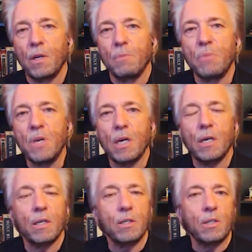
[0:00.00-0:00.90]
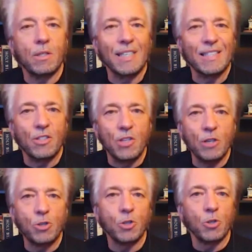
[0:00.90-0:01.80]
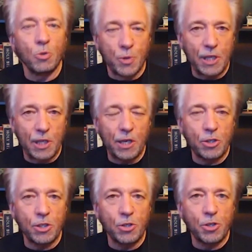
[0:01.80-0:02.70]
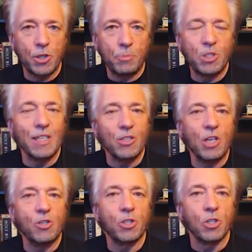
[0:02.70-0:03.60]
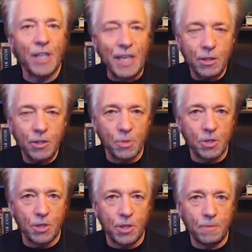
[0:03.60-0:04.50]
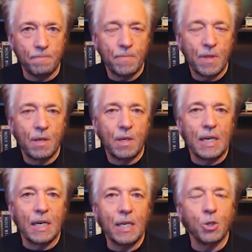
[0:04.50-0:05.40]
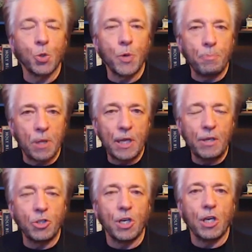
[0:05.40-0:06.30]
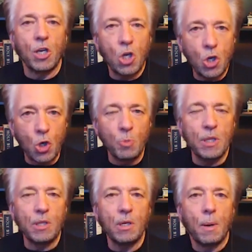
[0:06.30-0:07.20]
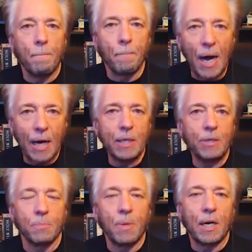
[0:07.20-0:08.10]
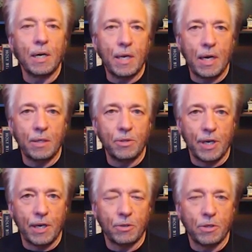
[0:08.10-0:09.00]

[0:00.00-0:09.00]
because the digital relationships, the digital intimacy is replacing human body-to-body contact